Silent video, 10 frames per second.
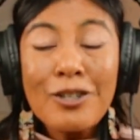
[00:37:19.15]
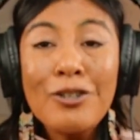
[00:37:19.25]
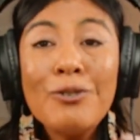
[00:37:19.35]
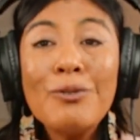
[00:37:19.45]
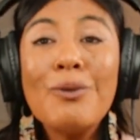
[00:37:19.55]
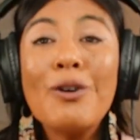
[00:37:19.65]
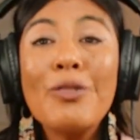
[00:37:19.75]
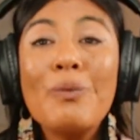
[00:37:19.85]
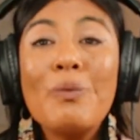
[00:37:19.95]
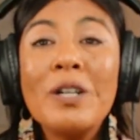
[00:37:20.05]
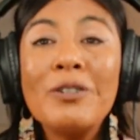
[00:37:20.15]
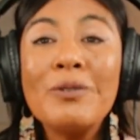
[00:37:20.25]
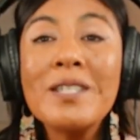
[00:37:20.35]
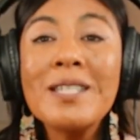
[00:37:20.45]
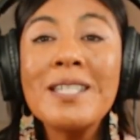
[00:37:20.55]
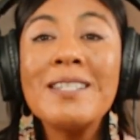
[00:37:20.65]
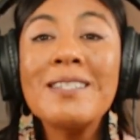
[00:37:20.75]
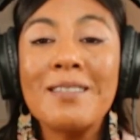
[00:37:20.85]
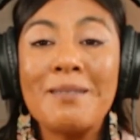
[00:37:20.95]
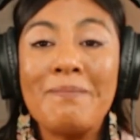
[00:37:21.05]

You are the one who sees them.